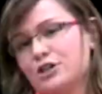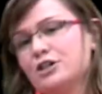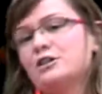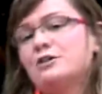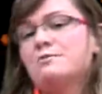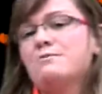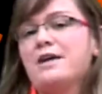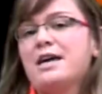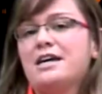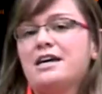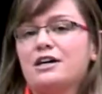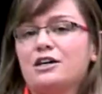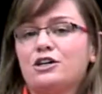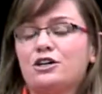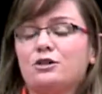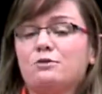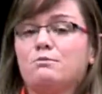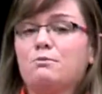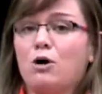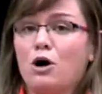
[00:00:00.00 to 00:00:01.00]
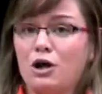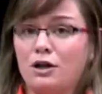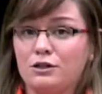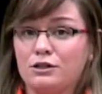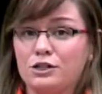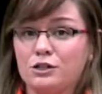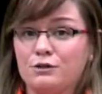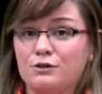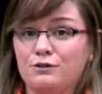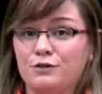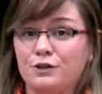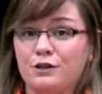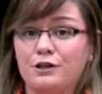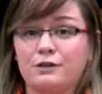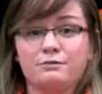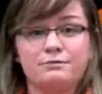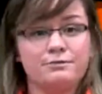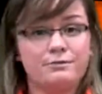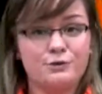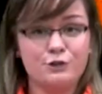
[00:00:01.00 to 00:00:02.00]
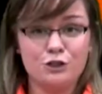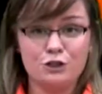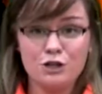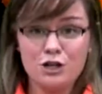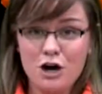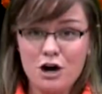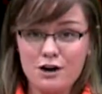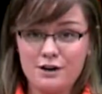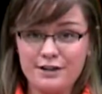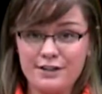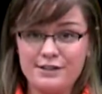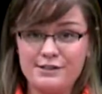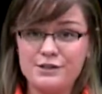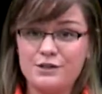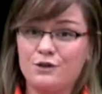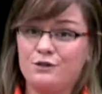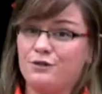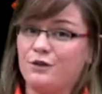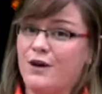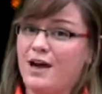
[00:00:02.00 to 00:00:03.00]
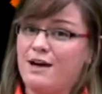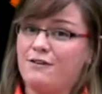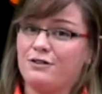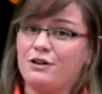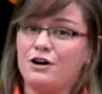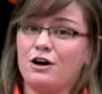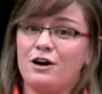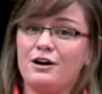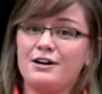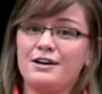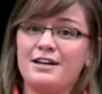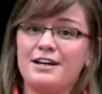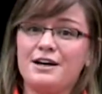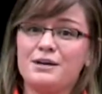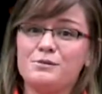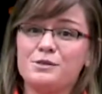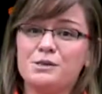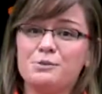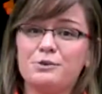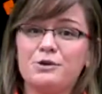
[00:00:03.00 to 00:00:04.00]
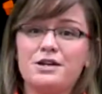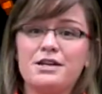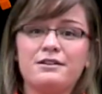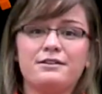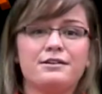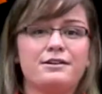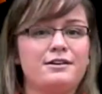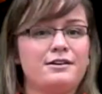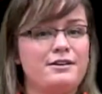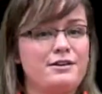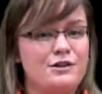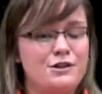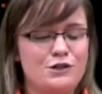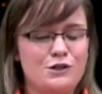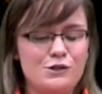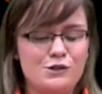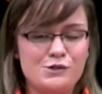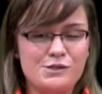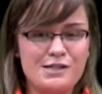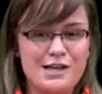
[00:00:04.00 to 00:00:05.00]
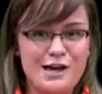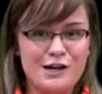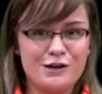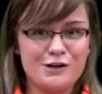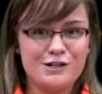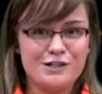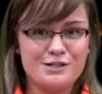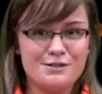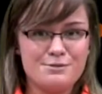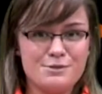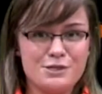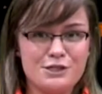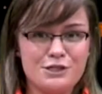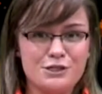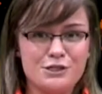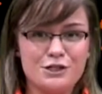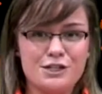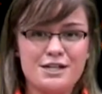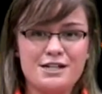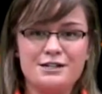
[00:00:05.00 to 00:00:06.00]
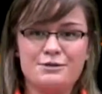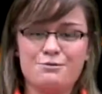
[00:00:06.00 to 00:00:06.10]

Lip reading: going to make a good mulch for your garden. So if you have a garden come spring, use that Christmas tree